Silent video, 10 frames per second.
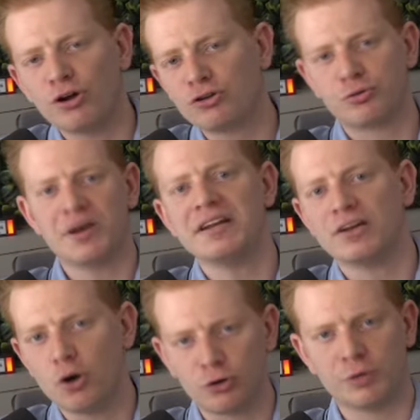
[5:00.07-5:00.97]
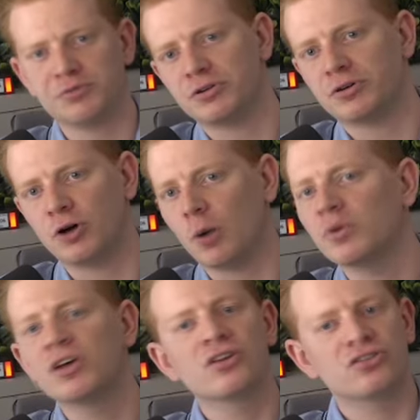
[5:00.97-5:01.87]
are trading on Crypto dot com,
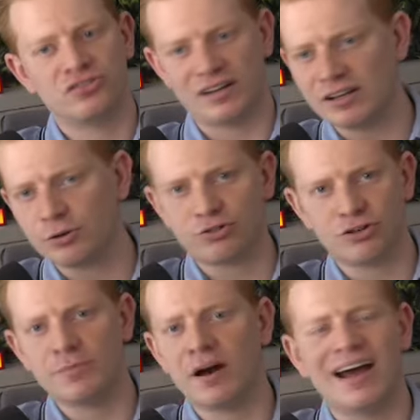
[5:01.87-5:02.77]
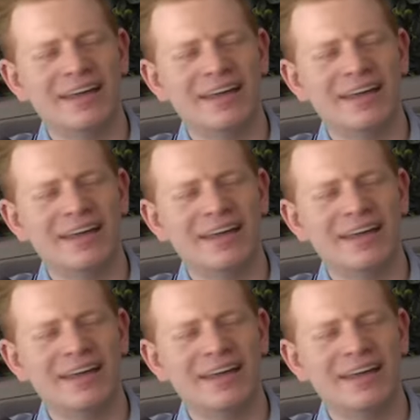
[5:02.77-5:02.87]
selling your Shiba,